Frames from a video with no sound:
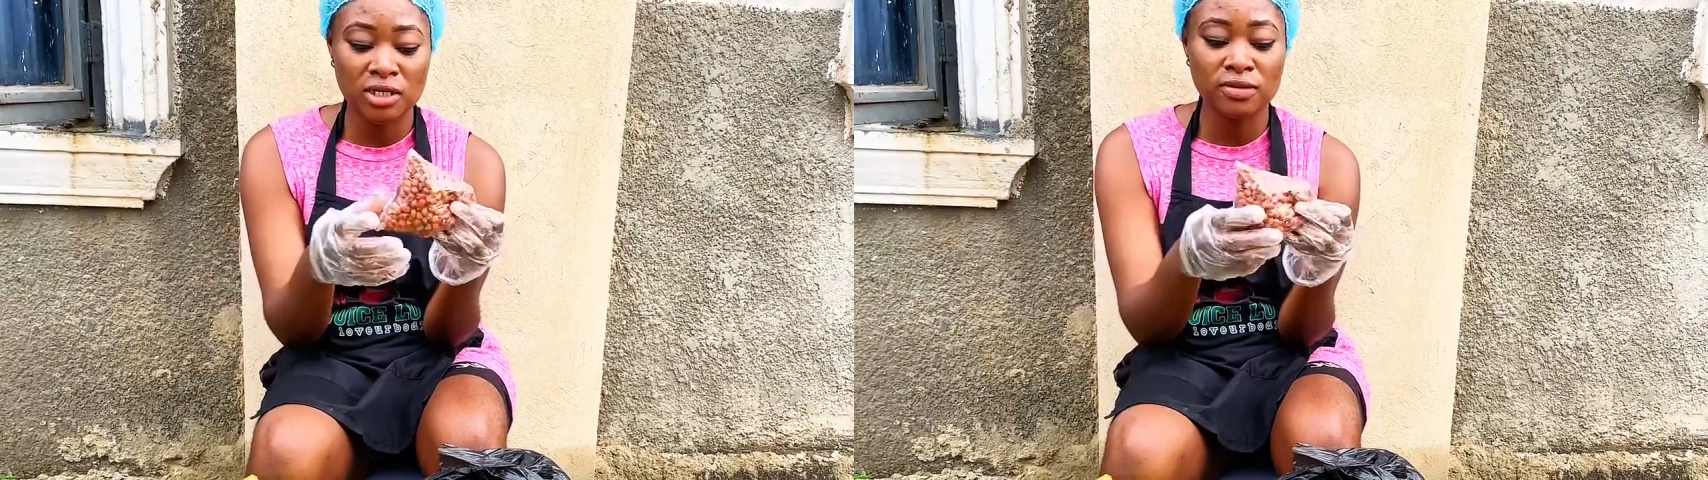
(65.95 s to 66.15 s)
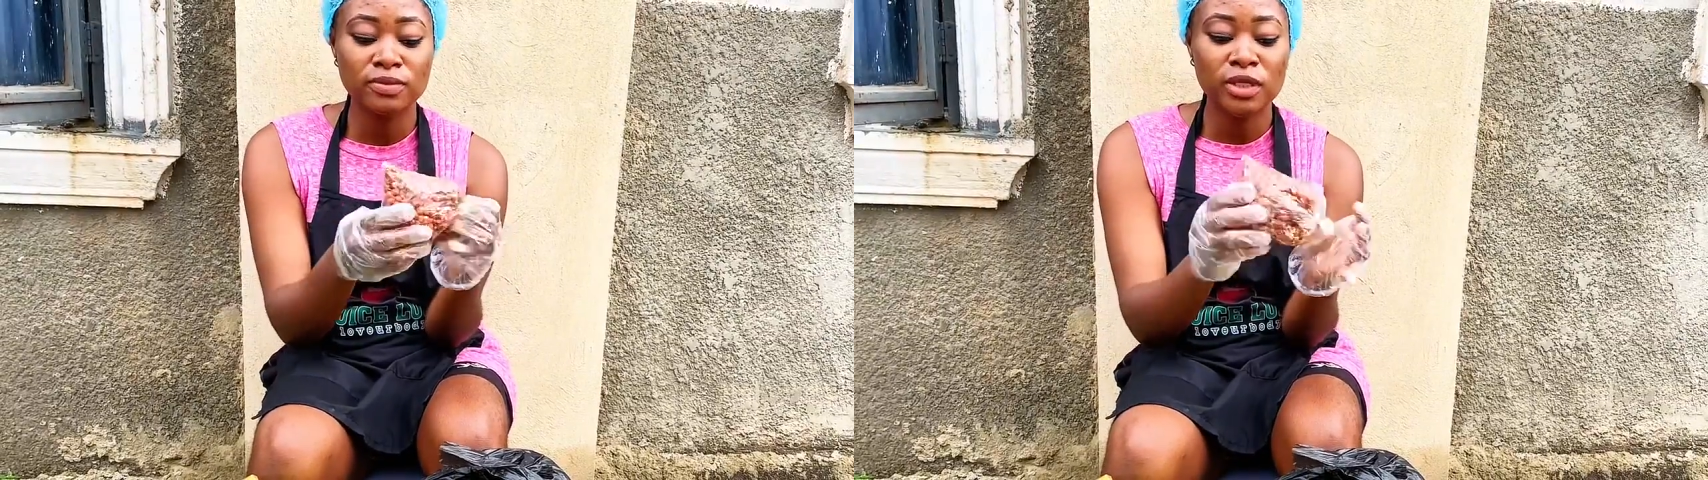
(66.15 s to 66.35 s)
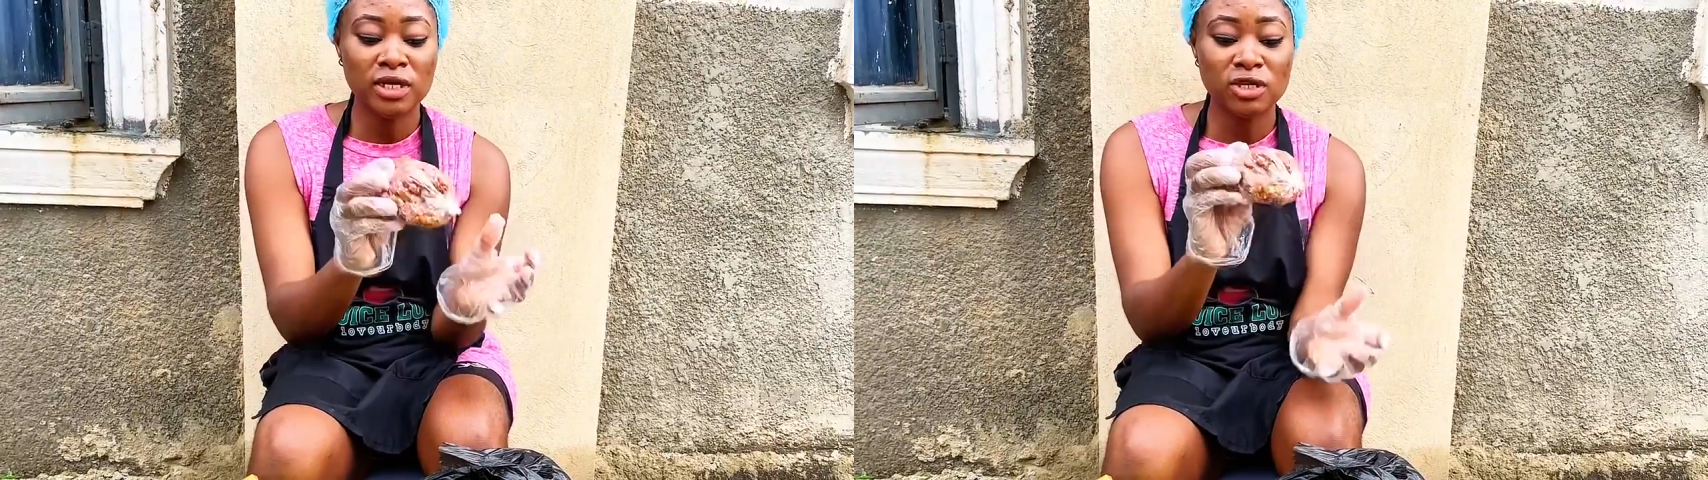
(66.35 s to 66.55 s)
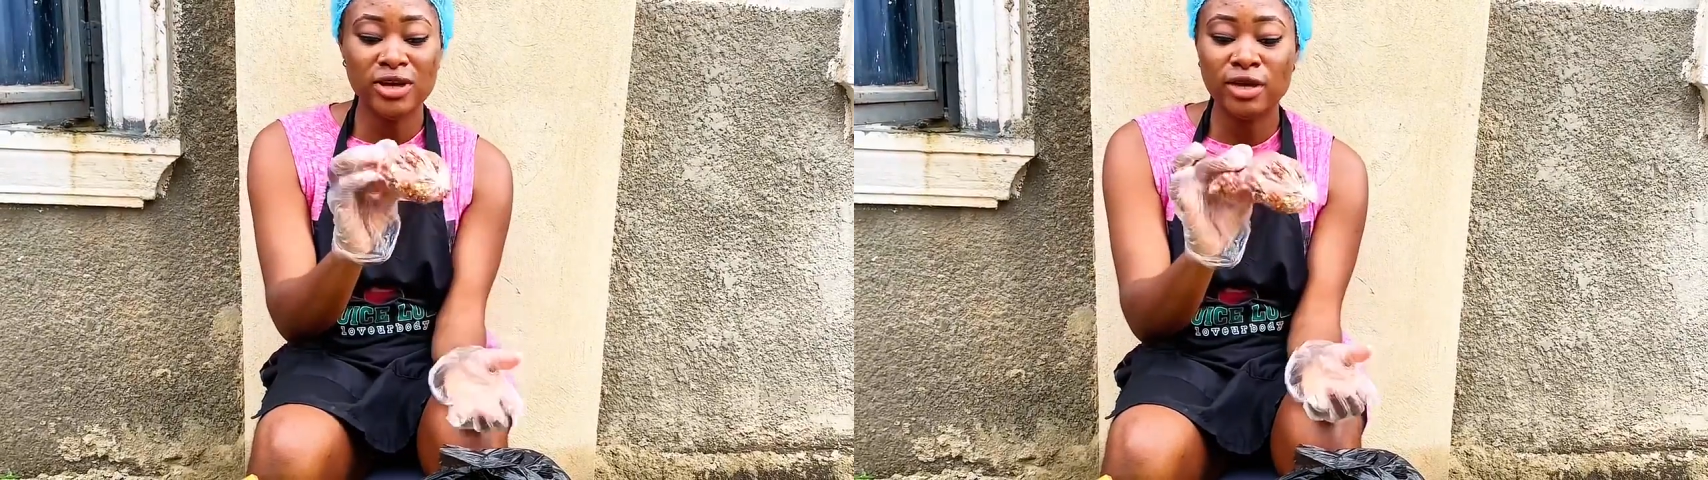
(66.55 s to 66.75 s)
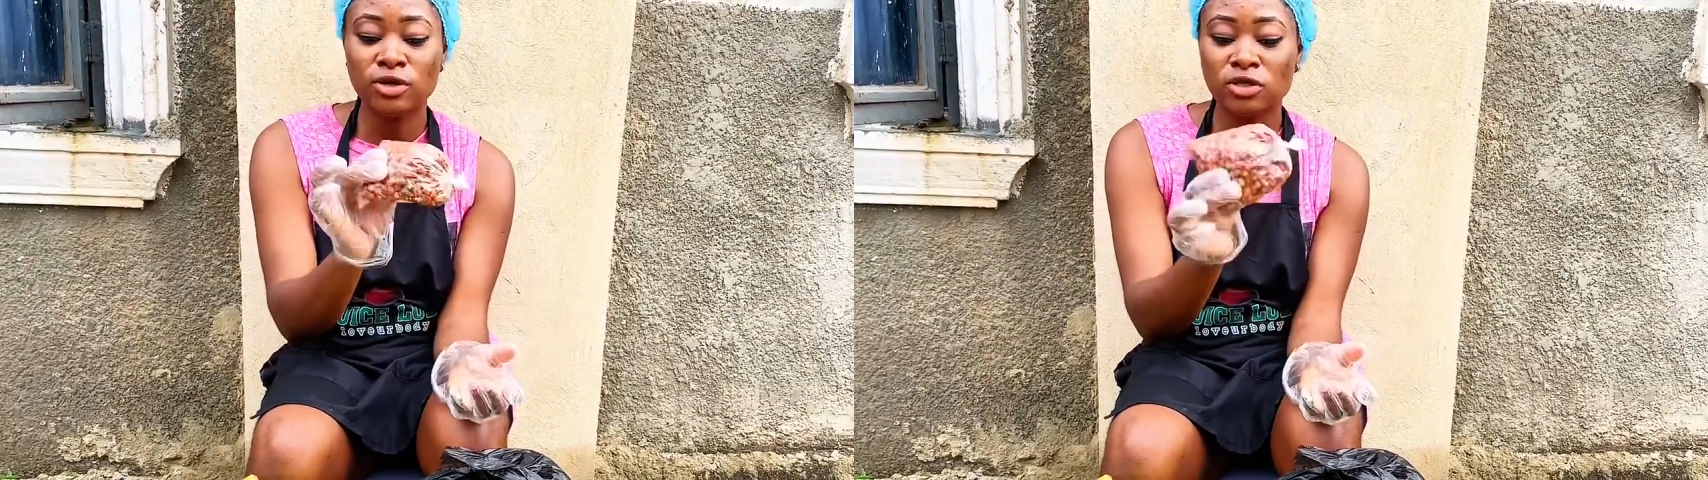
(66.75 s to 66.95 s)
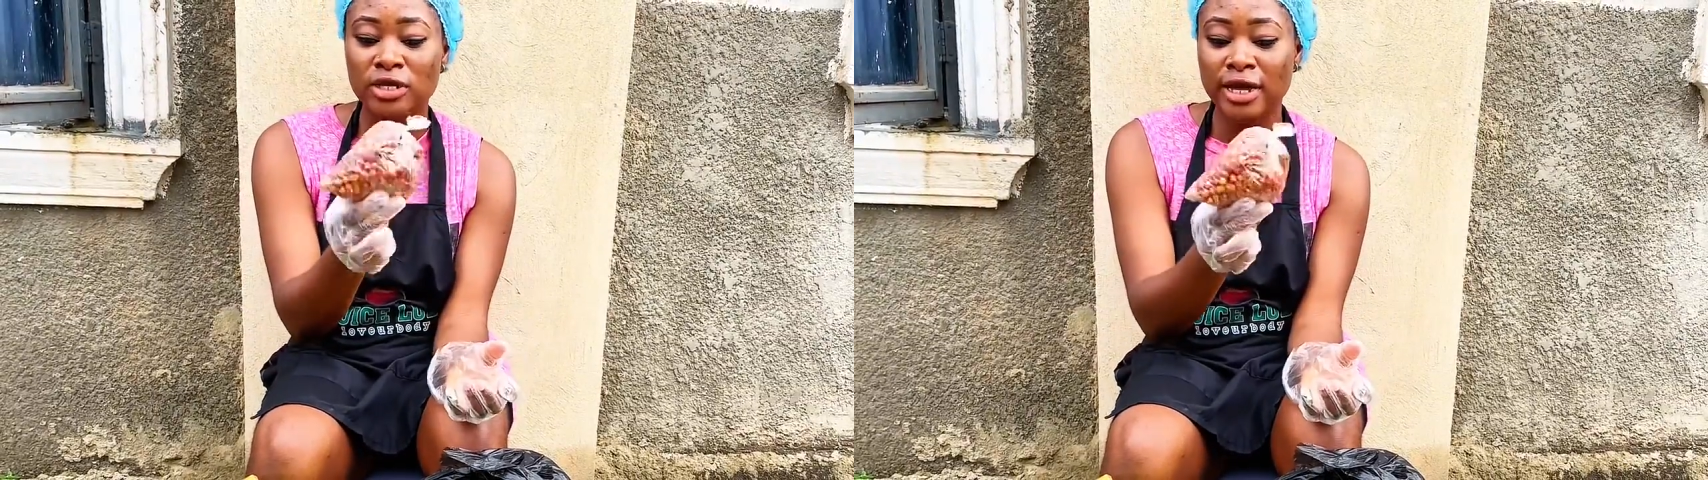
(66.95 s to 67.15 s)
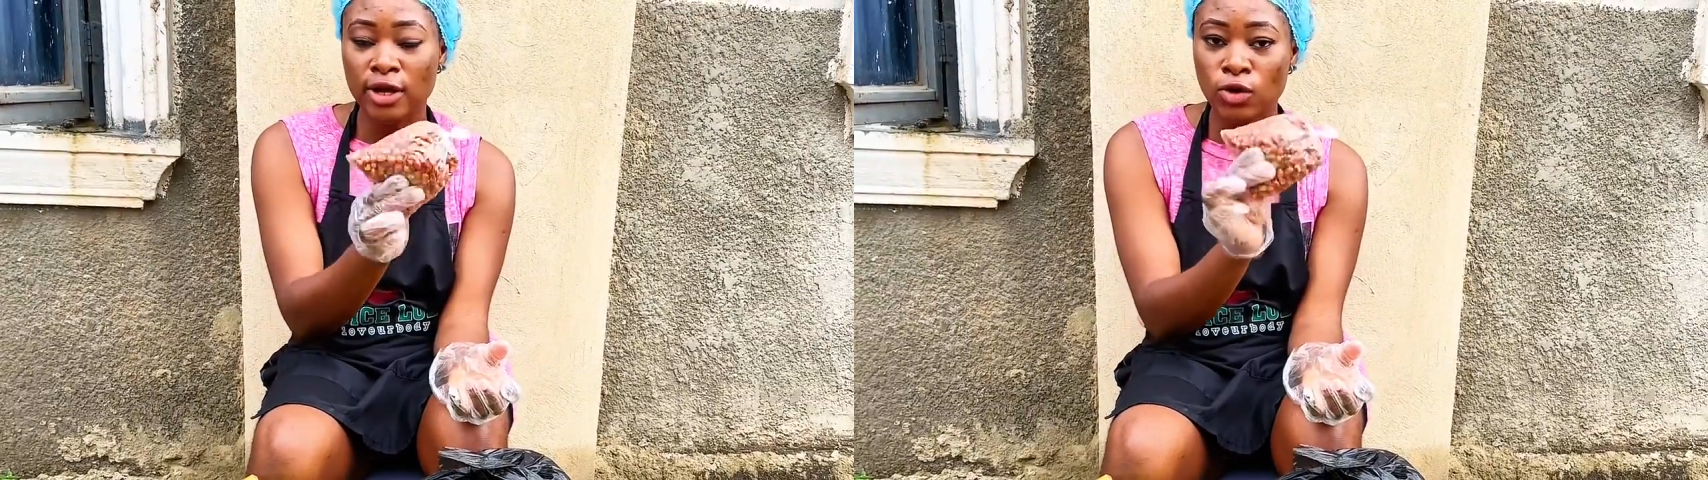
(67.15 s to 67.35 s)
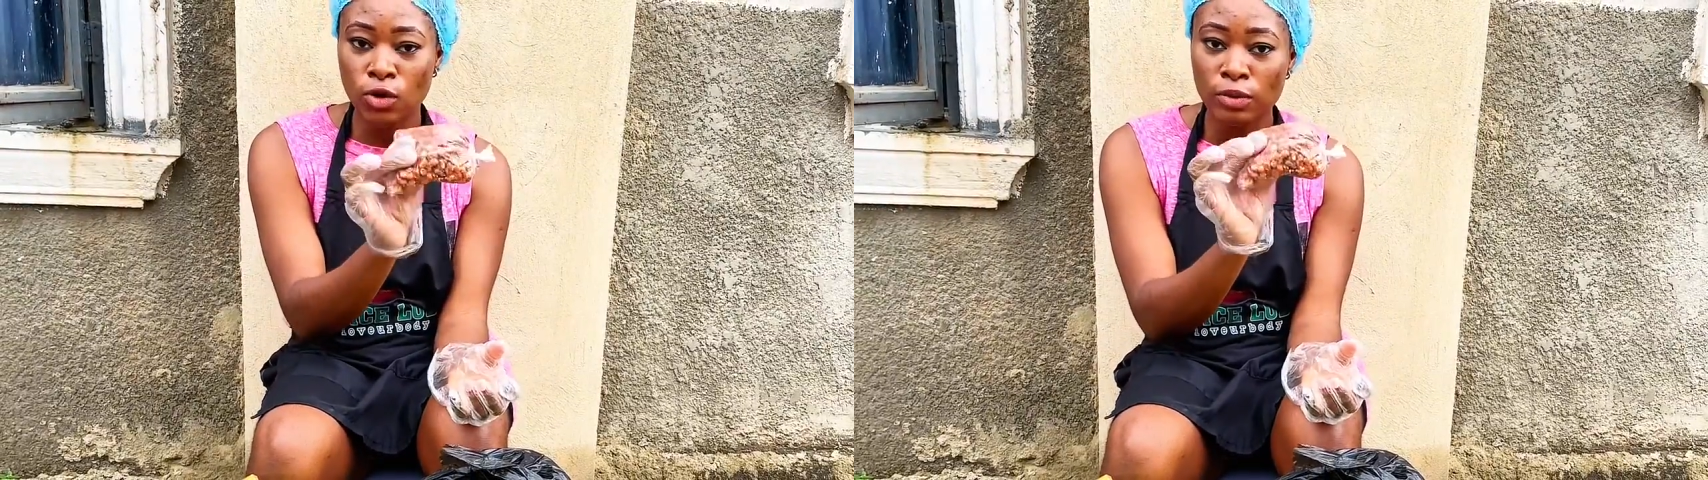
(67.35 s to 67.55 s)
And that's why I got like a
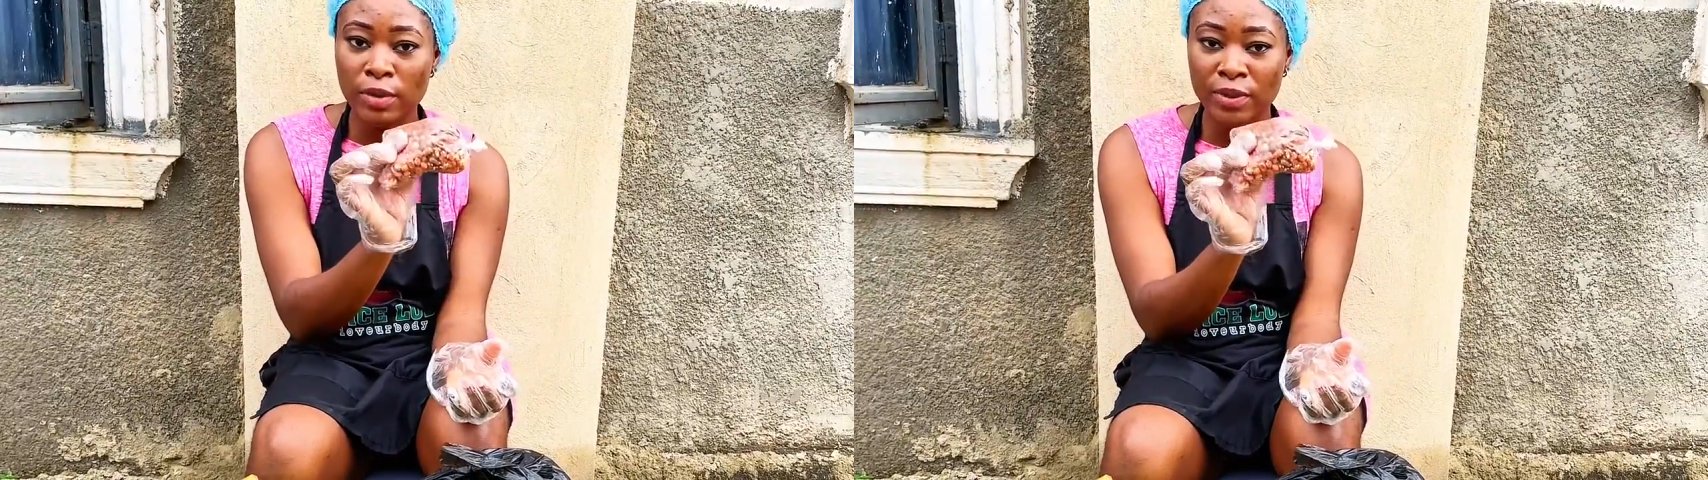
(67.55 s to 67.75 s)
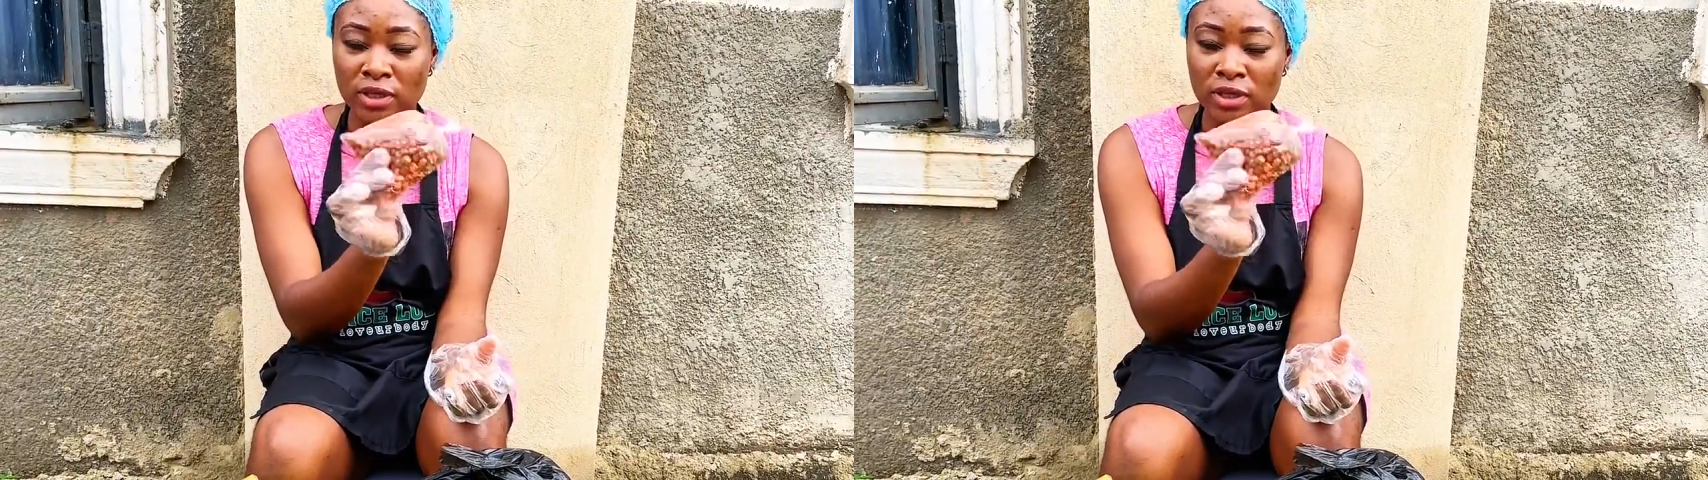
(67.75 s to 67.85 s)
whole pepper.